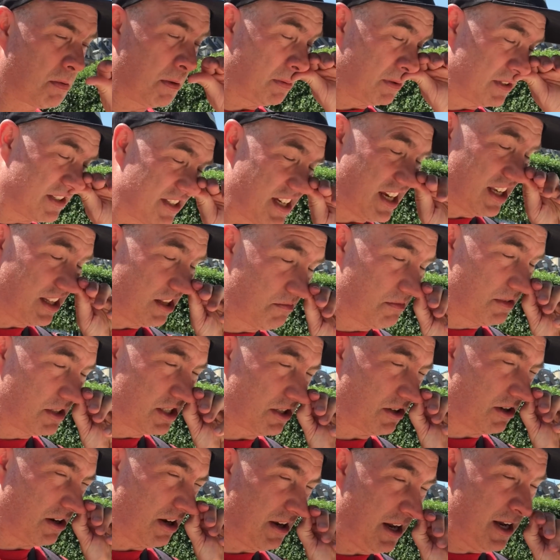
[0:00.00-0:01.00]
people say them.
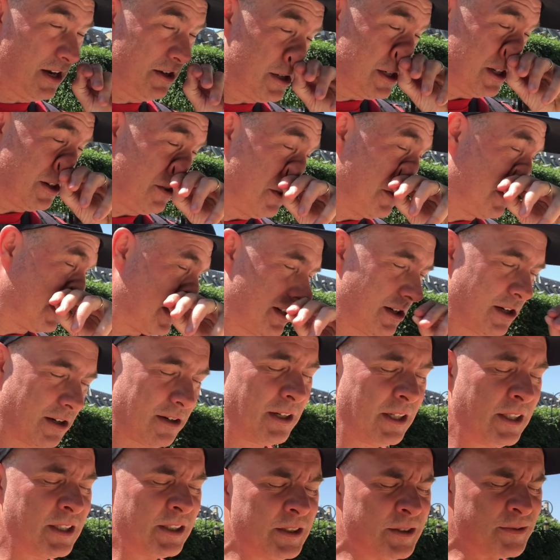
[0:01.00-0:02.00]
Sorry, itchy nose here.
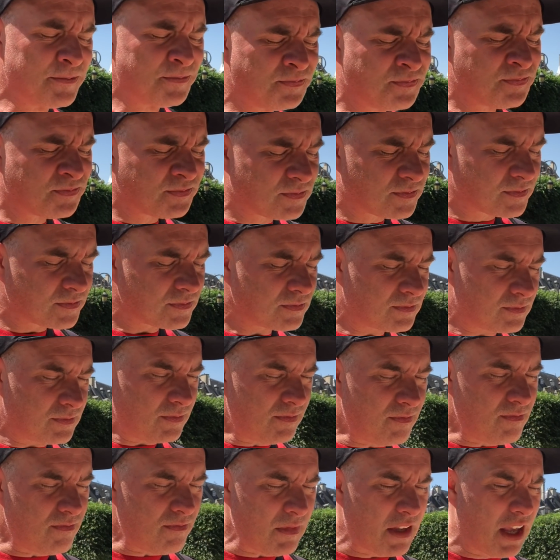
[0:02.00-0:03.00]

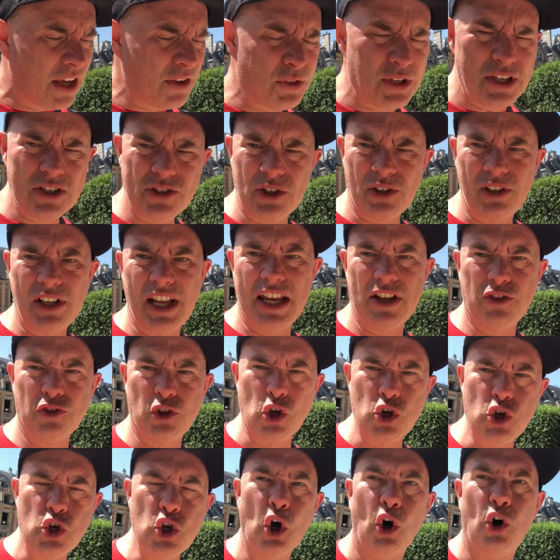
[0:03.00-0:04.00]
These are like
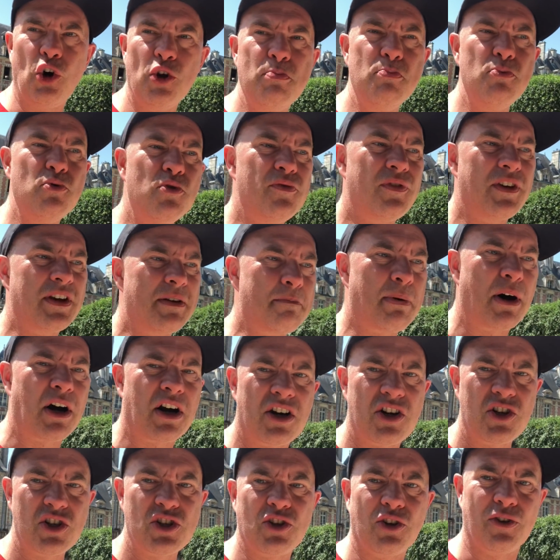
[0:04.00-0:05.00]
the non-moving
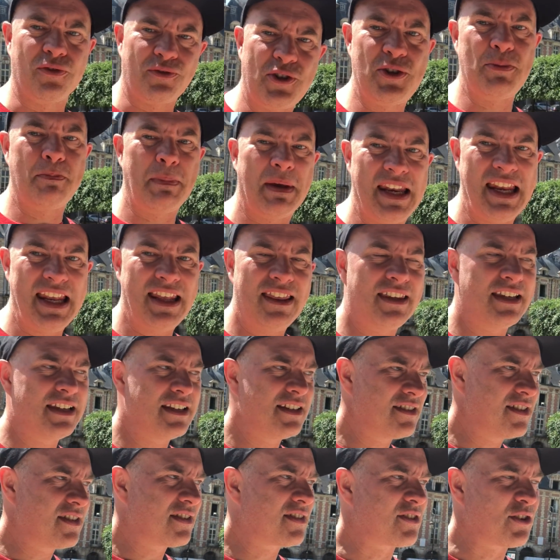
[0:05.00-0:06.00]
parts of spinny
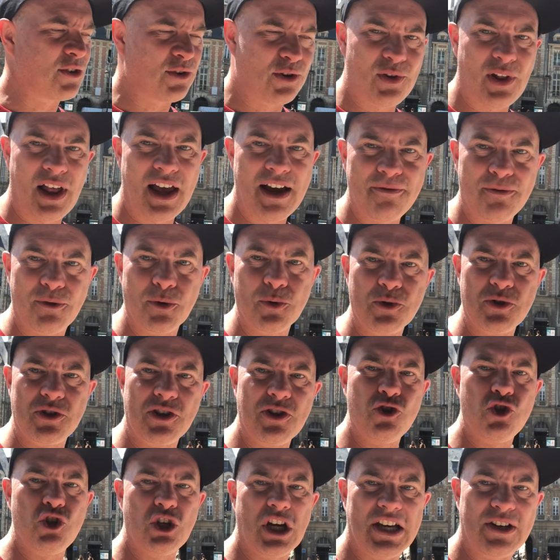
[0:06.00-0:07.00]
things, so you'll have those
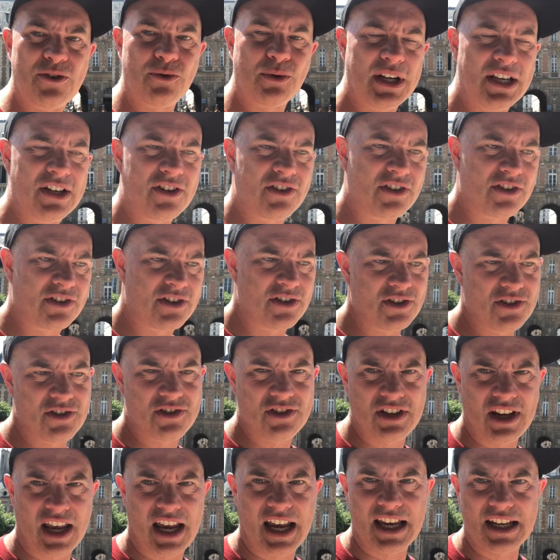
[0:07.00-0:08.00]
in
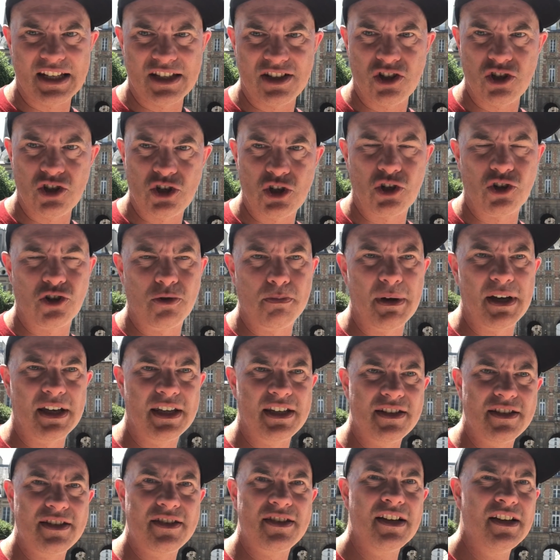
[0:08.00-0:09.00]
generators and in
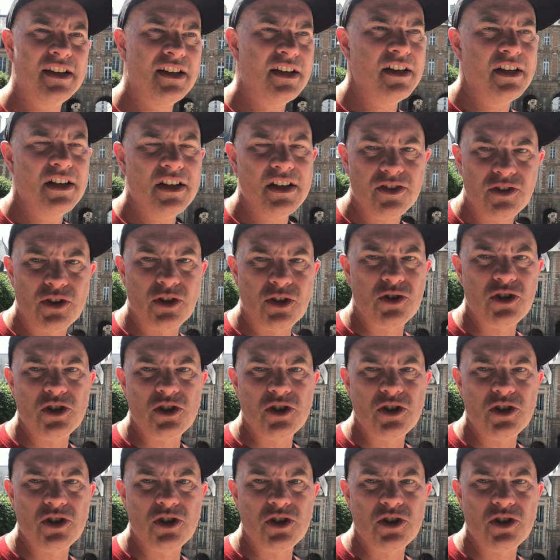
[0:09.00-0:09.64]
turbines. They're